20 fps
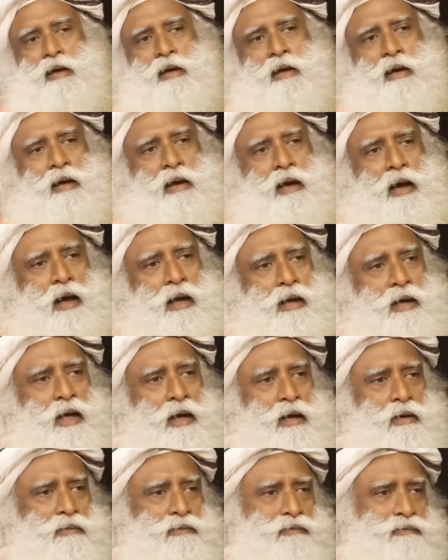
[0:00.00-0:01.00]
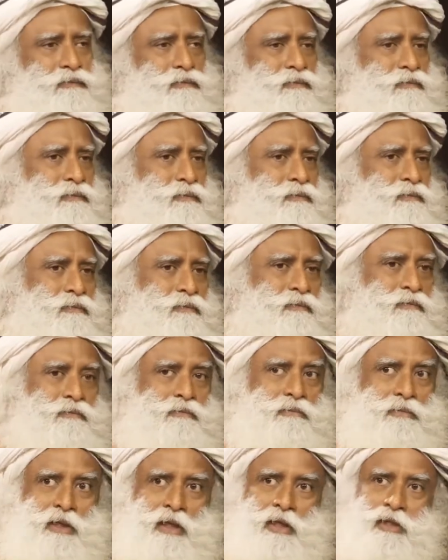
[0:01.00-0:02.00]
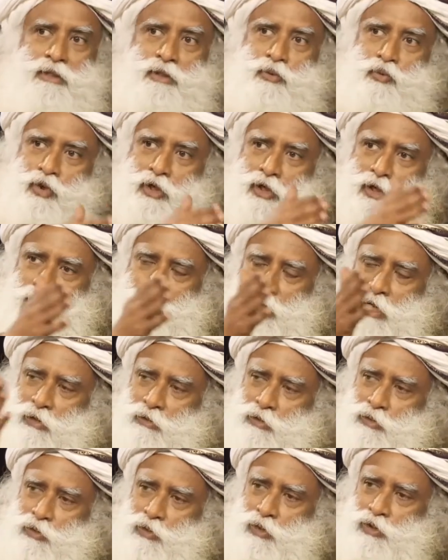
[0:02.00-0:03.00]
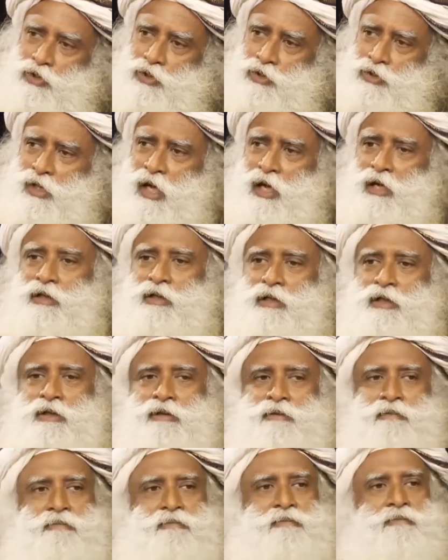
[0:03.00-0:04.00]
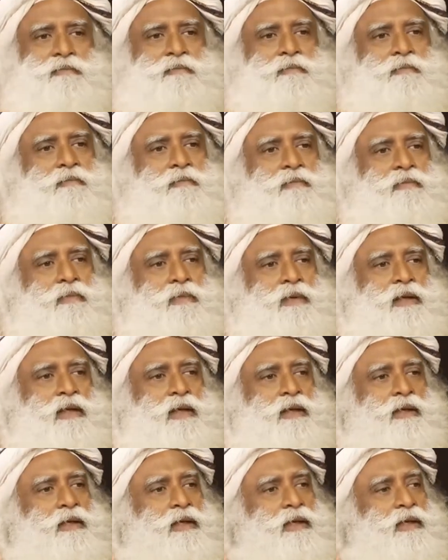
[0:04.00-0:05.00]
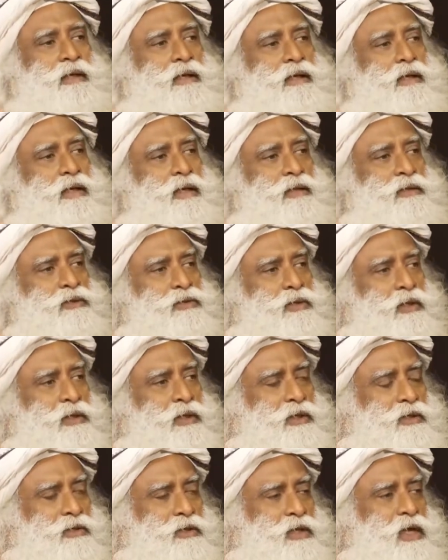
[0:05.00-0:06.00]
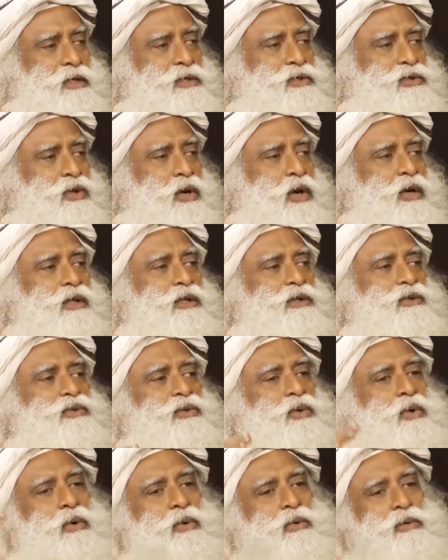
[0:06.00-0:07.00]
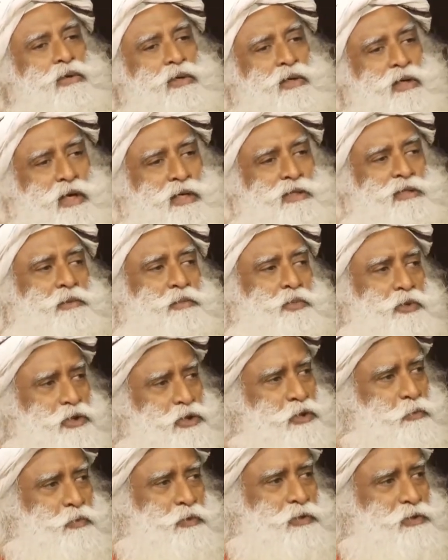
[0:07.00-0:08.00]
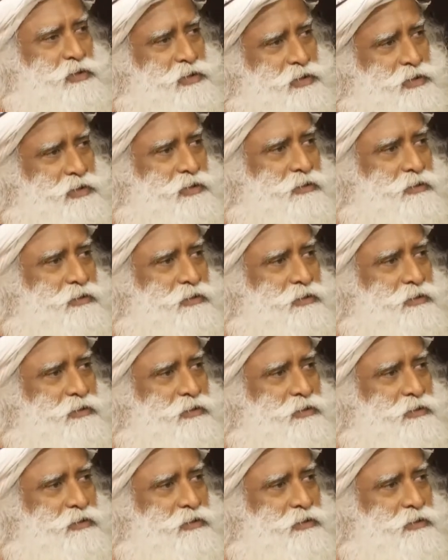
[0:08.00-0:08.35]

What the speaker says: And now, there is a world around you, a society. It runs on its own crazy principles,